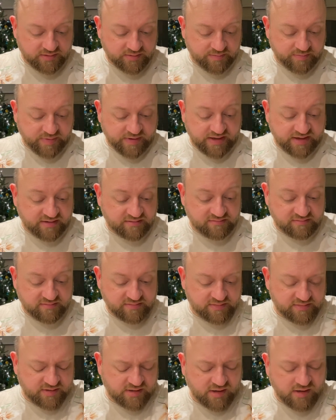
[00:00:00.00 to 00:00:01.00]
but
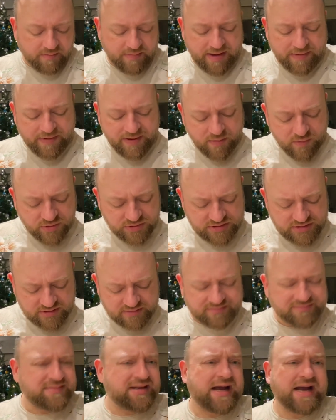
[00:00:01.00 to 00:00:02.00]
maybe it was.
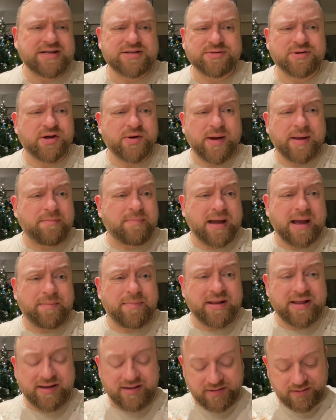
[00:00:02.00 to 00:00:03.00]
I don't know. I'm
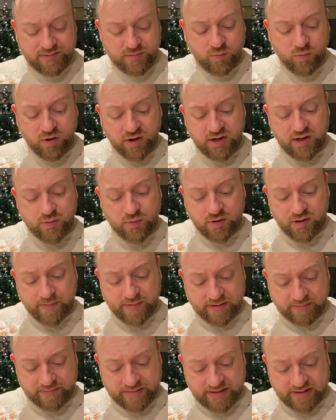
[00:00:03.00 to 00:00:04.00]
babbling. What are you on
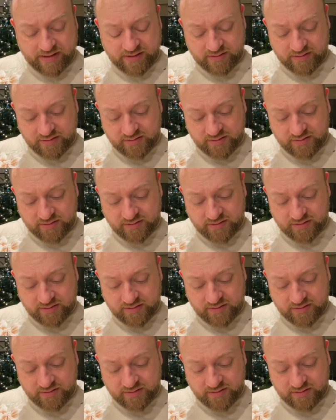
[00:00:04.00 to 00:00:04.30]
about, man?